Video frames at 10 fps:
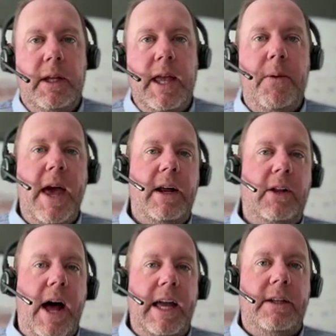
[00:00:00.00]
Yeah, we had a
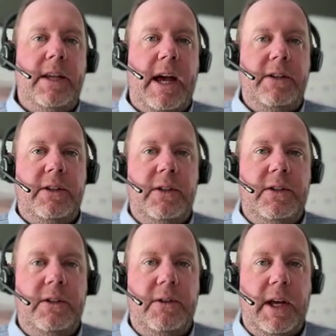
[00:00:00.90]
client in
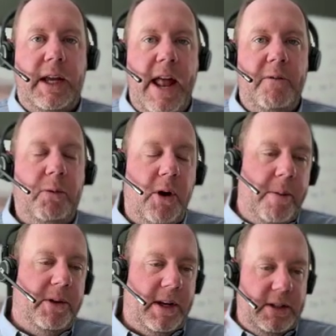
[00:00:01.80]
Texas that kind of
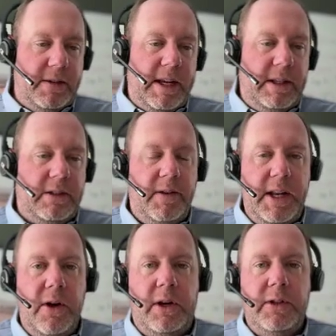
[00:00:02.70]
prompted us to make this
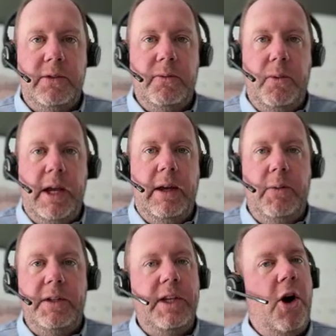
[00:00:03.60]
video because we
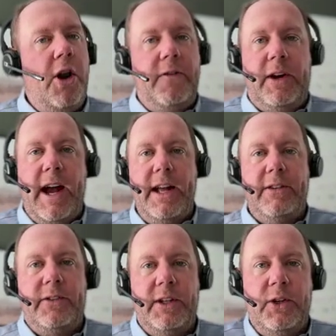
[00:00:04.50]
see all different kinds
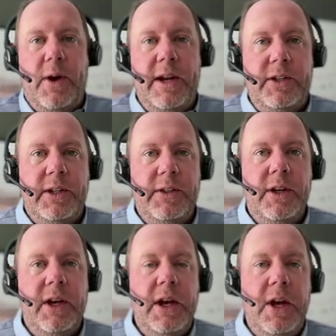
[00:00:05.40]
of situations,
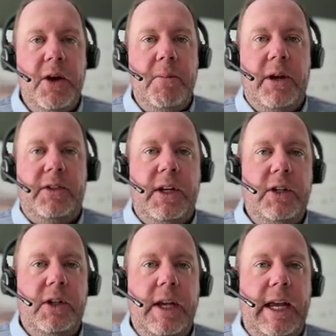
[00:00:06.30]
but
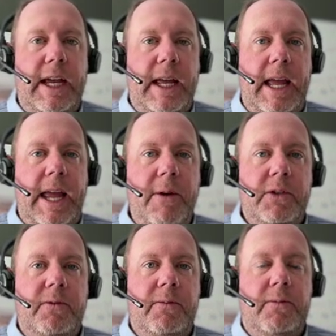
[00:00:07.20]
essentially he
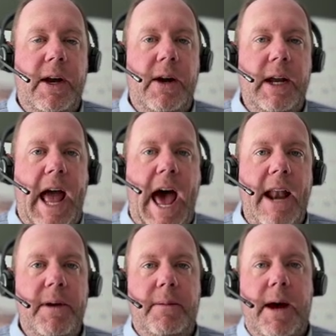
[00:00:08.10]
was very
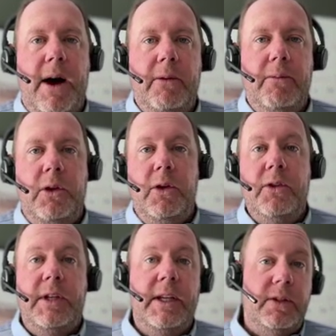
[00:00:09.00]
adamant about
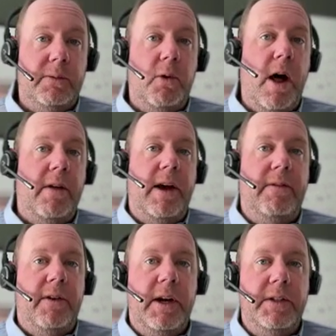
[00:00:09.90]
using some
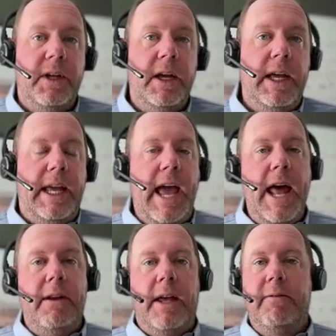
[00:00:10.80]
qualified funds. He
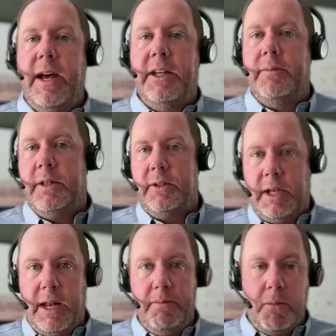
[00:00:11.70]
had investments
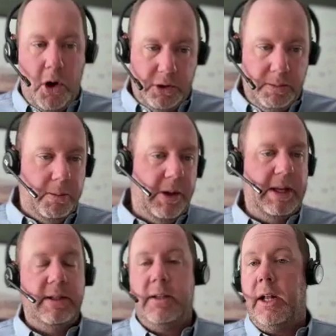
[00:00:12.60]
in multiple
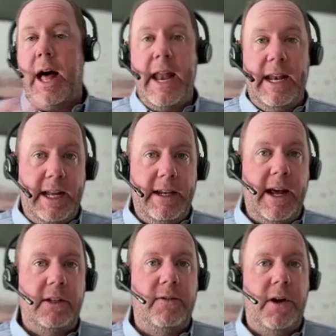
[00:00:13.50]
places, a lot in
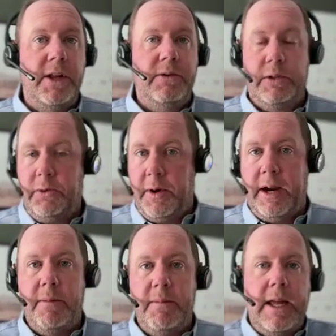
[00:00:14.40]
index funds, which we
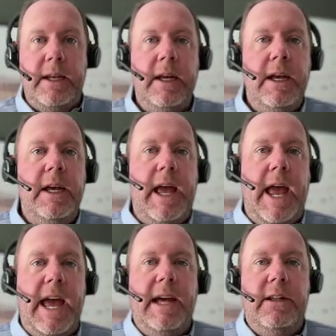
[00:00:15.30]
recommend,
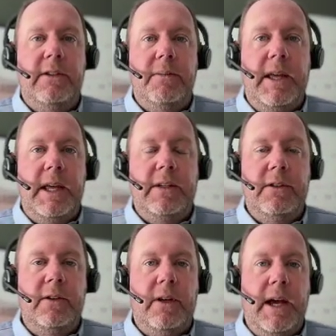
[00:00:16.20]
and some
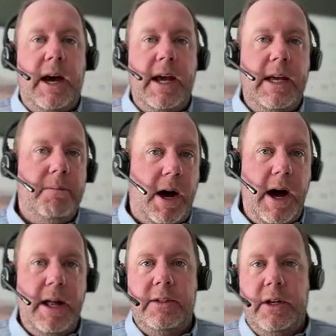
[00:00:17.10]
things in
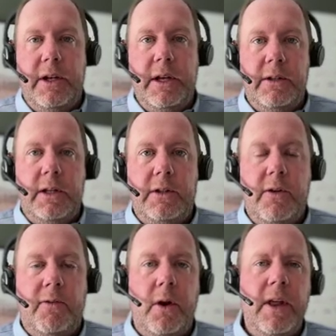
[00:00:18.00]
bonds and
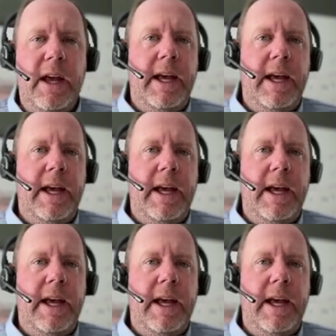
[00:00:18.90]
so forth.